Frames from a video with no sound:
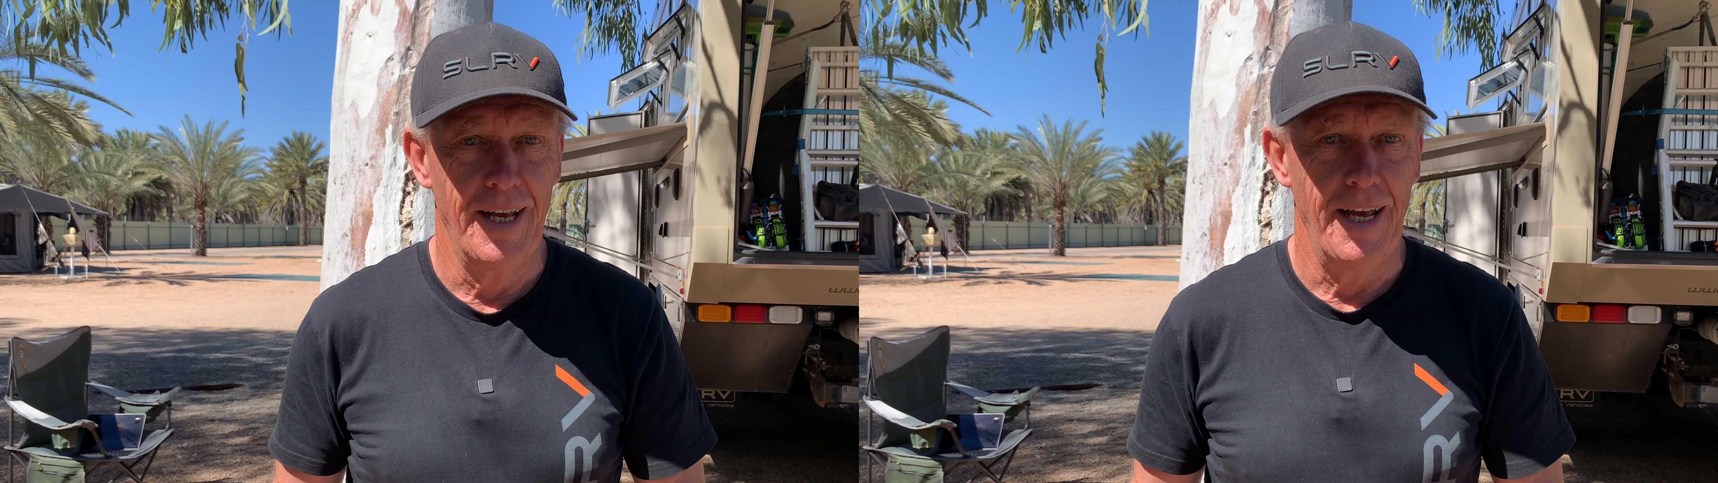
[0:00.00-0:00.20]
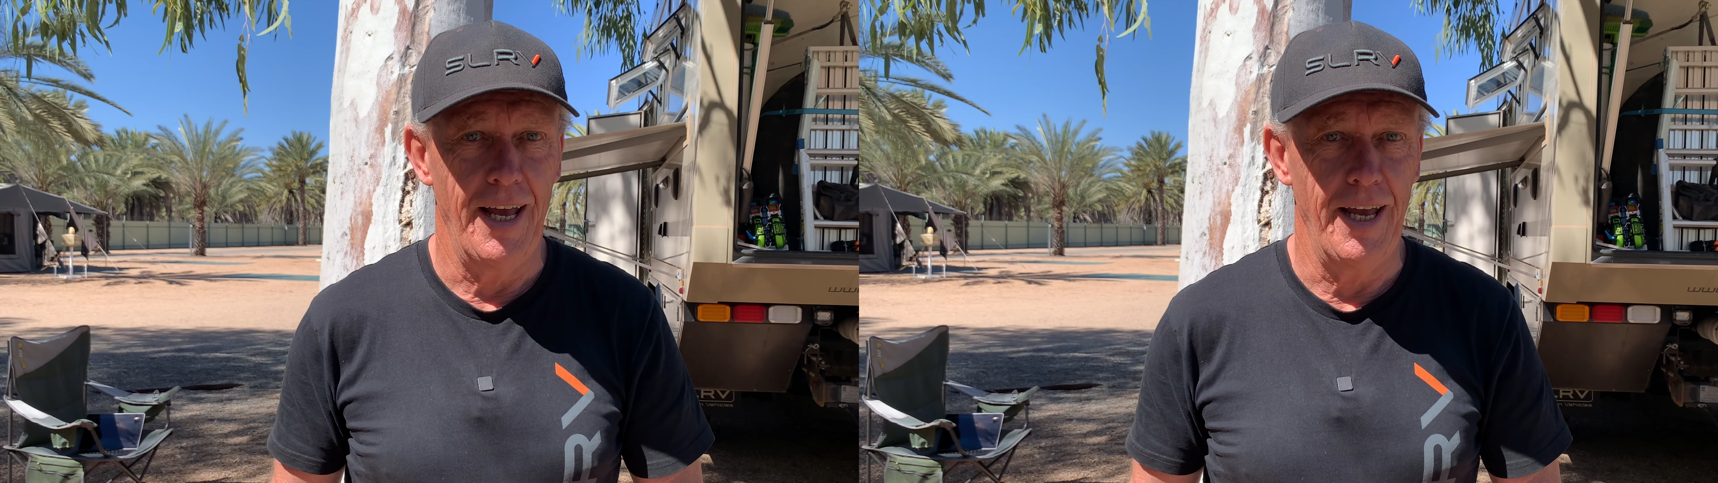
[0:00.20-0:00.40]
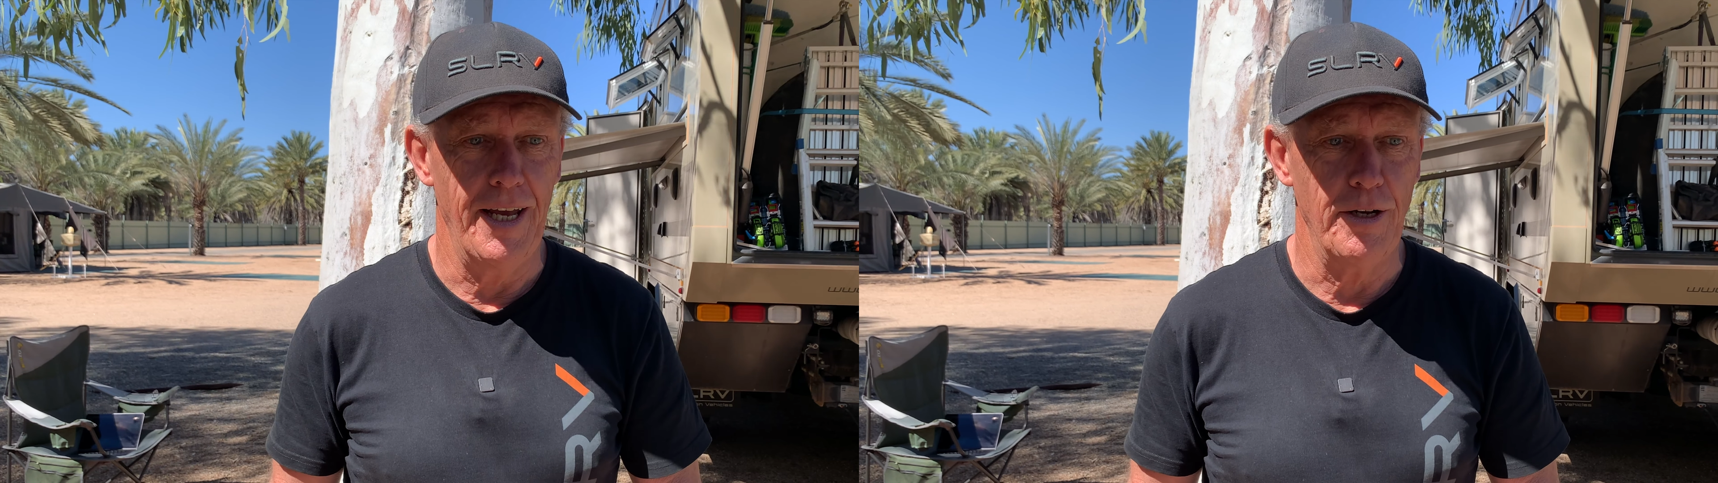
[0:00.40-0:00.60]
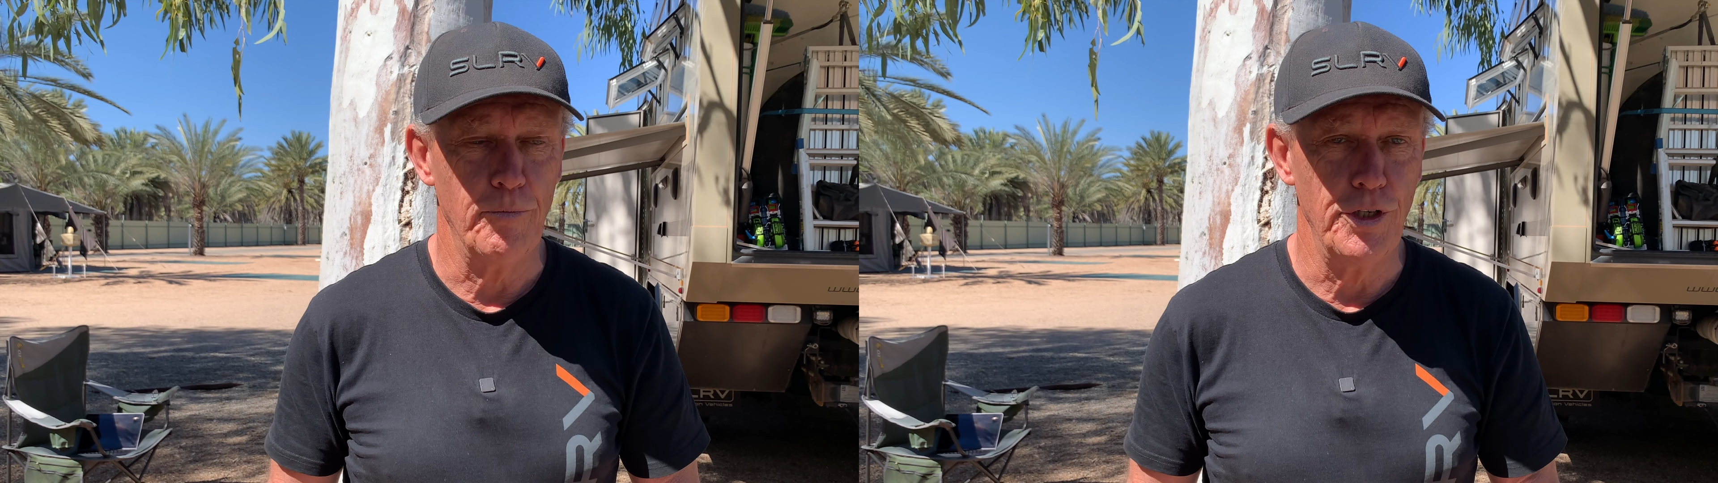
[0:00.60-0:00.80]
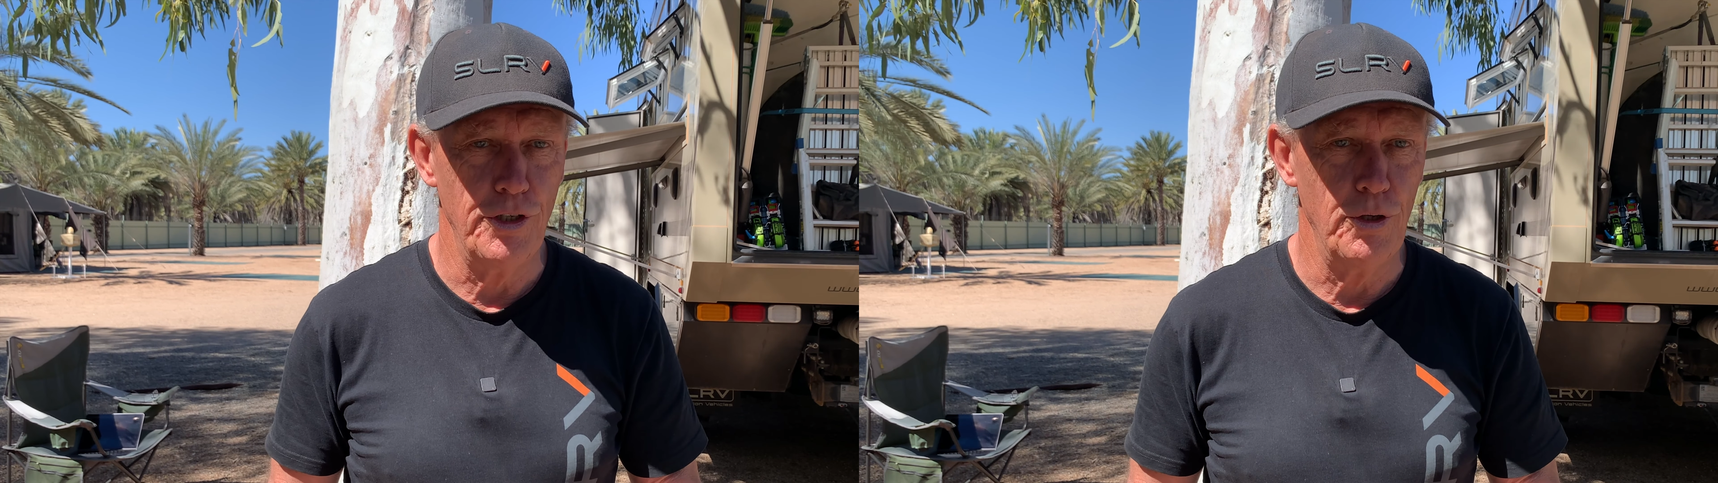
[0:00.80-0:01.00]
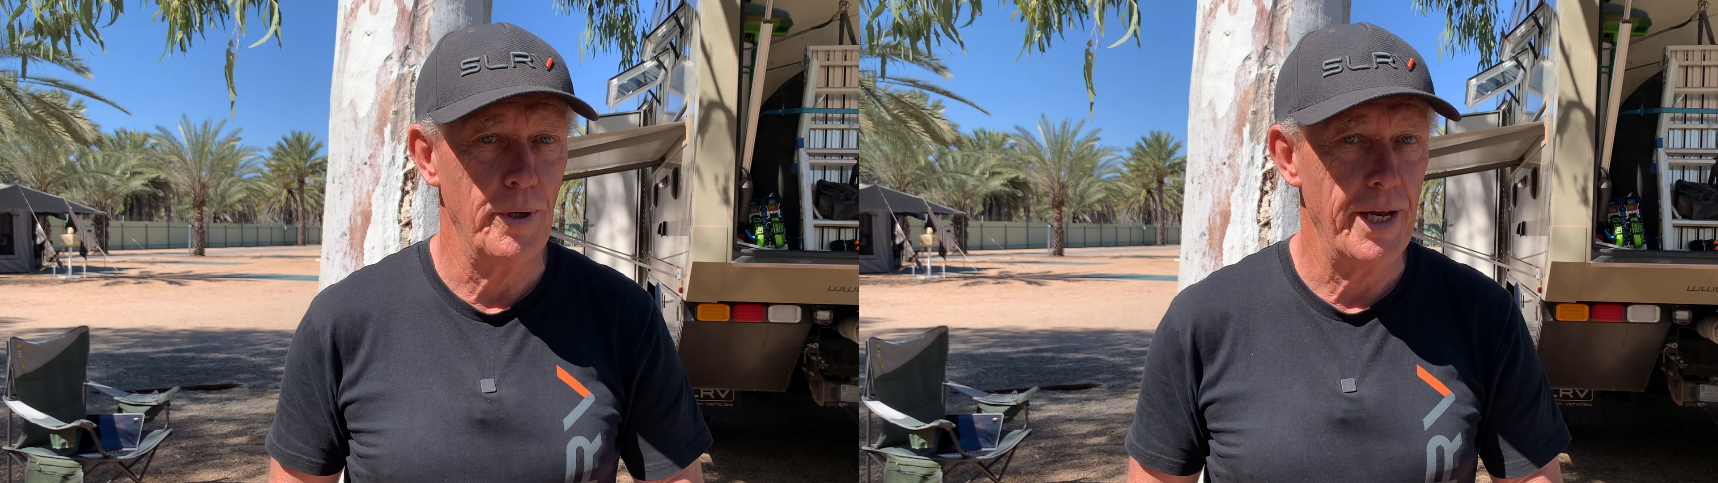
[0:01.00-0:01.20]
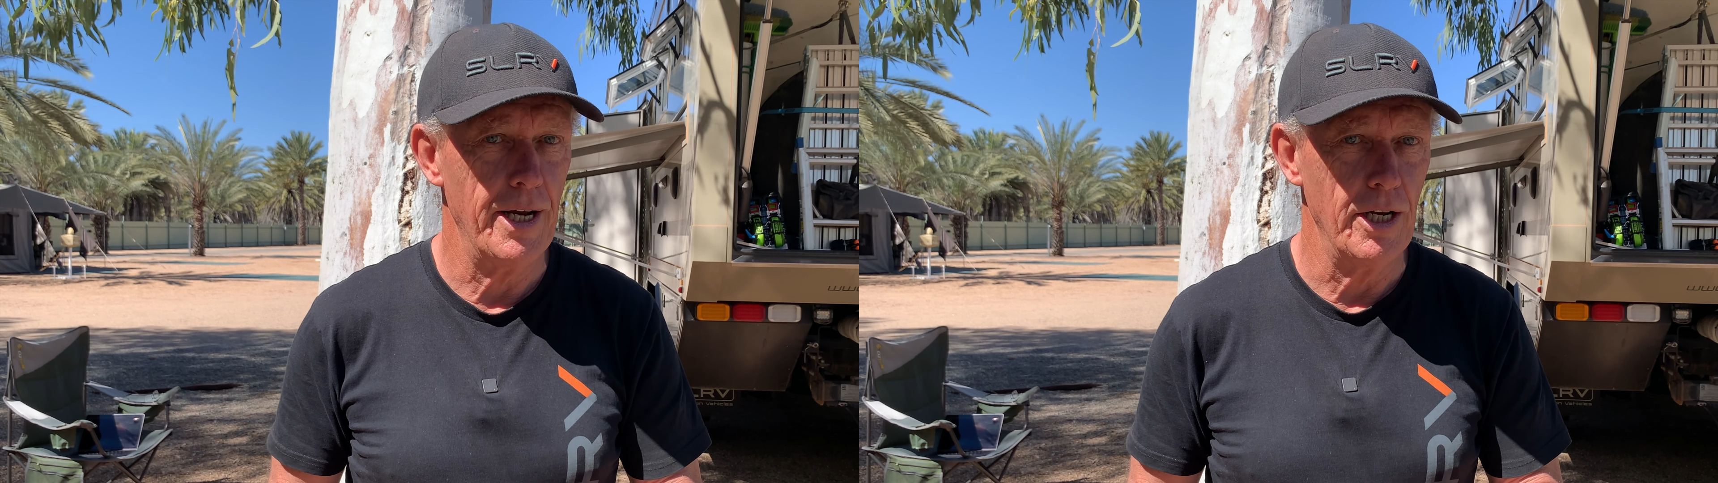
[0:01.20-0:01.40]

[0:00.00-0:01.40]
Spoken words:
and we knew we had a